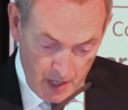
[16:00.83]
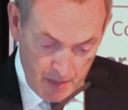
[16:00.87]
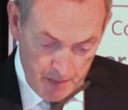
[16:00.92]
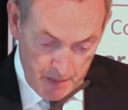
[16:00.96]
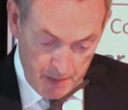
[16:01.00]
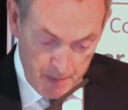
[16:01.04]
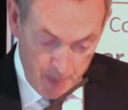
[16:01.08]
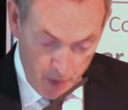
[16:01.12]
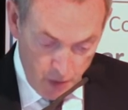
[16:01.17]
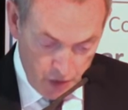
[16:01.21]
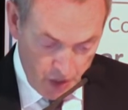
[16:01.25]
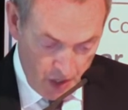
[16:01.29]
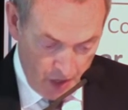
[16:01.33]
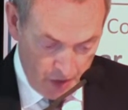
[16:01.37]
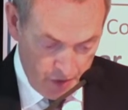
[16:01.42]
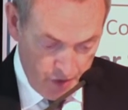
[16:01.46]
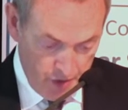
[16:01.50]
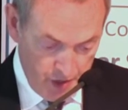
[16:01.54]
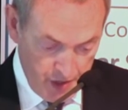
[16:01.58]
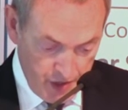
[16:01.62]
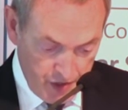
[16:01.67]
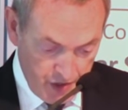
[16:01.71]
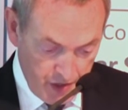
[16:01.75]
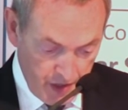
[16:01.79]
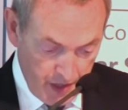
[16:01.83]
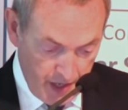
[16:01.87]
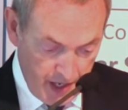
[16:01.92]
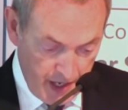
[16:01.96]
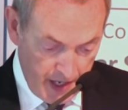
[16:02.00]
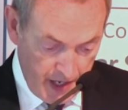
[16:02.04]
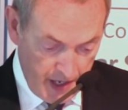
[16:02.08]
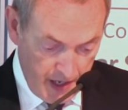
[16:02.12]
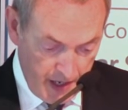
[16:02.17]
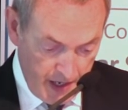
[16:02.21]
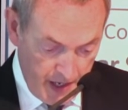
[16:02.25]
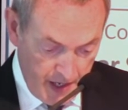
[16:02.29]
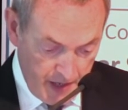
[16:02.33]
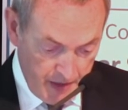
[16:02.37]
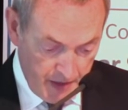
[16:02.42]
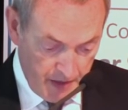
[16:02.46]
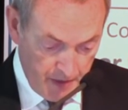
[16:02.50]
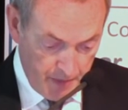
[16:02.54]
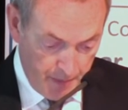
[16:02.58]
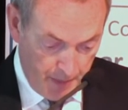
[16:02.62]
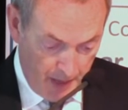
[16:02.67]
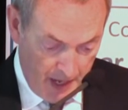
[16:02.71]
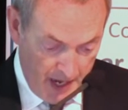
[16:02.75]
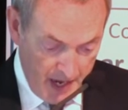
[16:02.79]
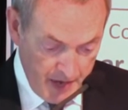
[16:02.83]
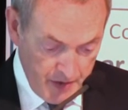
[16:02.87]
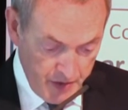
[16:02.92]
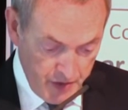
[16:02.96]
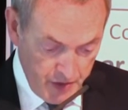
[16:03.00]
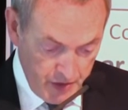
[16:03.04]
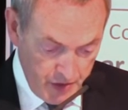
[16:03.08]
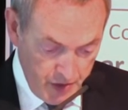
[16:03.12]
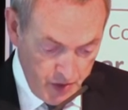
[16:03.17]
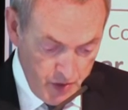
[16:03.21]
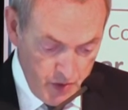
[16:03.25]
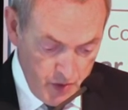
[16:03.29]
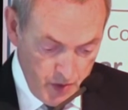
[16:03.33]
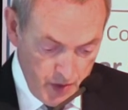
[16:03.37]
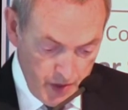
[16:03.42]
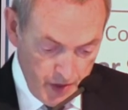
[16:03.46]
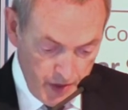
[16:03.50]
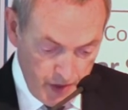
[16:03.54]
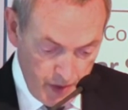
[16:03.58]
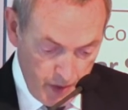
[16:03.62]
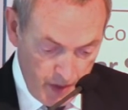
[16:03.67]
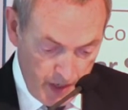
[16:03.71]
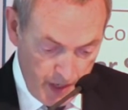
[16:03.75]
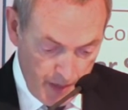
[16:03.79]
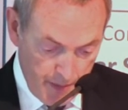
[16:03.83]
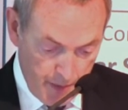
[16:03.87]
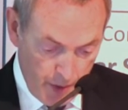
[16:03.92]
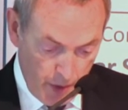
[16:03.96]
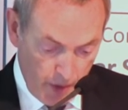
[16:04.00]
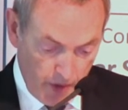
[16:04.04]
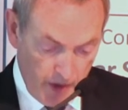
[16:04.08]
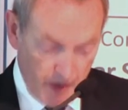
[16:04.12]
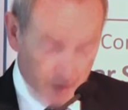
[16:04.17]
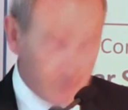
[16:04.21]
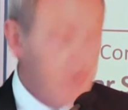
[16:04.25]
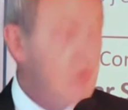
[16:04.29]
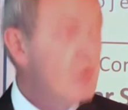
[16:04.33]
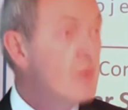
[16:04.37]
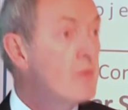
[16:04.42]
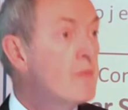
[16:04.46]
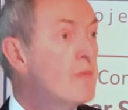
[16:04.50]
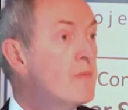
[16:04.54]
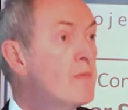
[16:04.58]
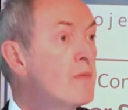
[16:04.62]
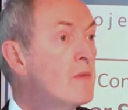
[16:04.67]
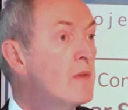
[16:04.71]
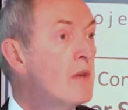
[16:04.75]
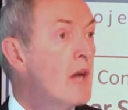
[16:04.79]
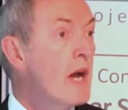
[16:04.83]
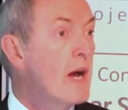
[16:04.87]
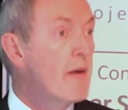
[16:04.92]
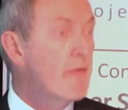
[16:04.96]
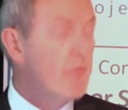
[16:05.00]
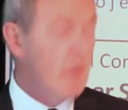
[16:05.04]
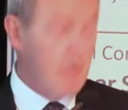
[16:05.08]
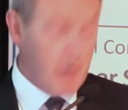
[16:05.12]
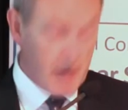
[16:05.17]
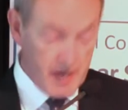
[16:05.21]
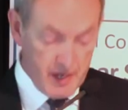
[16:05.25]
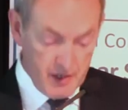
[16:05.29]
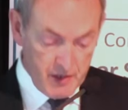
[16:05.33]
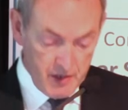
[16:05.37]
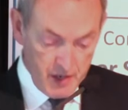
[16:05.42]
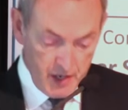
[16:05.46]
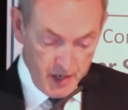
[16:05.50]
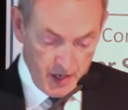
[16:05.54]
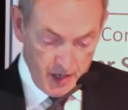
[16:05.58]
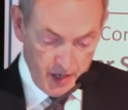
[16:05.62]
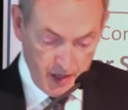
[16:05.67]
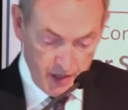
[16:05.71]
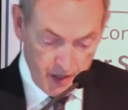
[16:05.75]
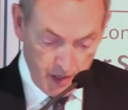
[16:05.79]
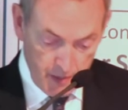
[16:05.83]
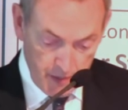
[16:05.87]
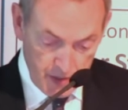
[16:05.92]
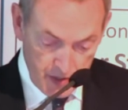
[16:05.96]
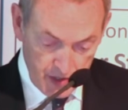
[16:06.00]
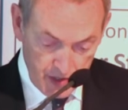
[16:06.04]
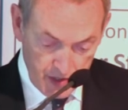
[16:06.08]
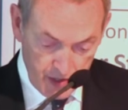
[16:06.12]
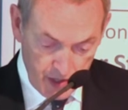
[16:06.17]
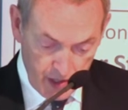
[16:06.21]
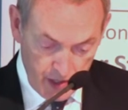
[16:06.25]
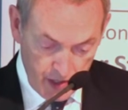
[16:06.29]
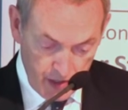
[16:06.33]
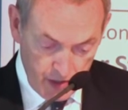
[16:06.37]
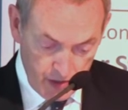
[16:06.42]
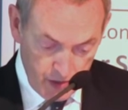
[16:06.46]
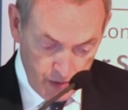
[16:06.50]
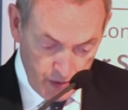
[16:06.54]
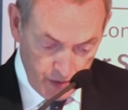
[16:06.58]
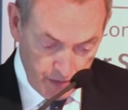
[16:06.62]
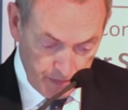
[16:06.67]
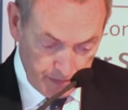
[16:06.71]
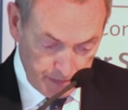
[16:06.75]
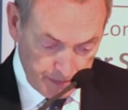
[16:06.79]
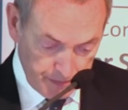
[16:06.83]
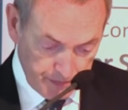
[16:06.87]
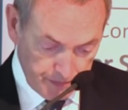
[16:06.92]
But most countries today that have planned new nuclear programs have remained committed to them.